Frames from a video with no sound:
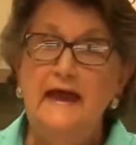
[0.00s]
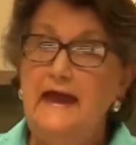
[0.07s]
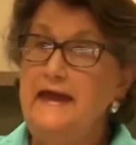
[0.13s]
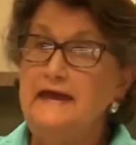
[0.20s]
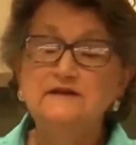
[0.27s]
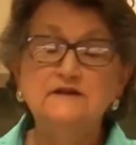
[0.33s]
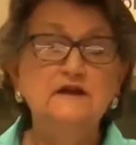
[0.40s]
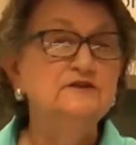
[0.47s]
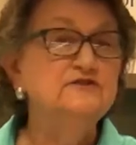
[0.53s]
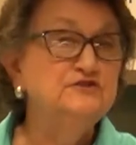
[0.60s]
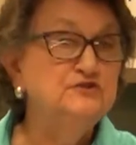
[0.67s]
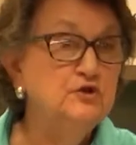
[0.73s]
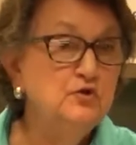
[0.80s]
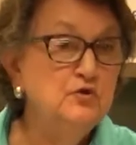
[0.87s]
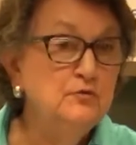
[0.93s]
and
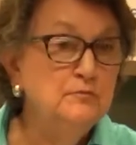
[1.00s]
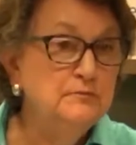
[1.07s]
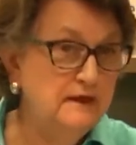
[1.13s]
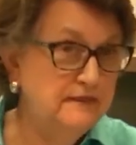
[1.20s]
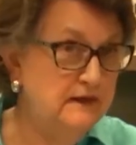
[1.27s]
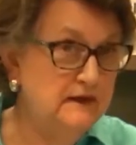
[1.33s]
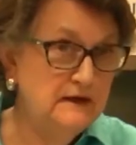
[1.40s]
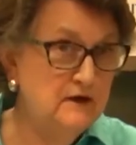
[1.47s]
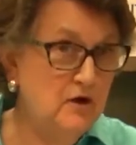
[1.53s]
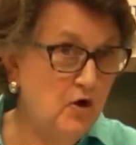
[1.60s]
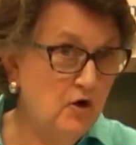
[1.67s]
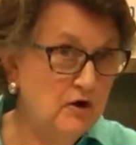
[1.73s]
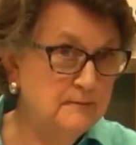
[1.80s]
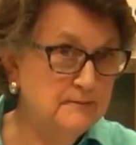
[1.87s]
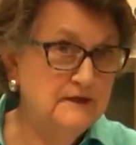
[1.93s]
assumed that an
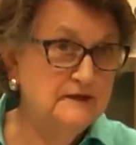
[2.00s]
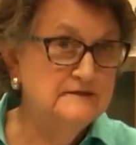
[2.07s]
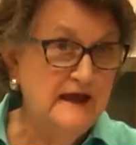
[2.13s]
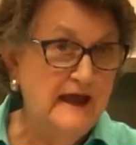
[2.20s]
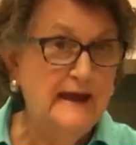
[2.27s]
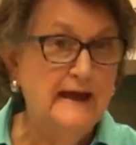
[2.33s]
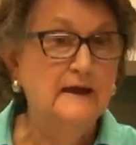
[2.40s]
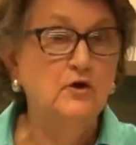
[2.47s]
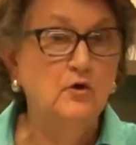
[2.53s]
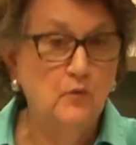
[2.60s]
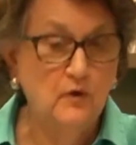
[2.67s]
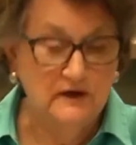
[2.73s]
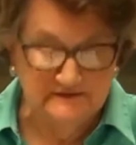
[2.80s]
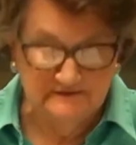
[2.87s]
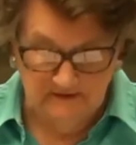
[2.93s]
armed attack
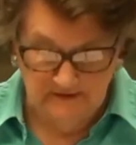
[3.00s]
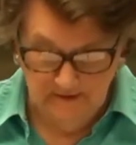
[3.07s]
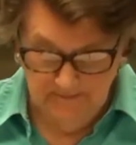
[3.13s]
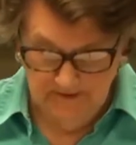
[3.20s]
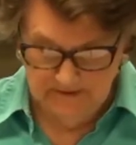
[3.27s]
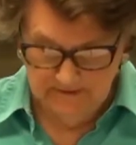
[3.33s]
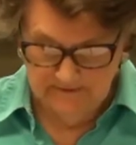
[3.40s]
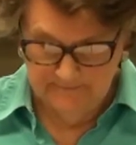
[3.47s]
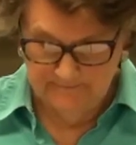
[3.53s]
was imminent.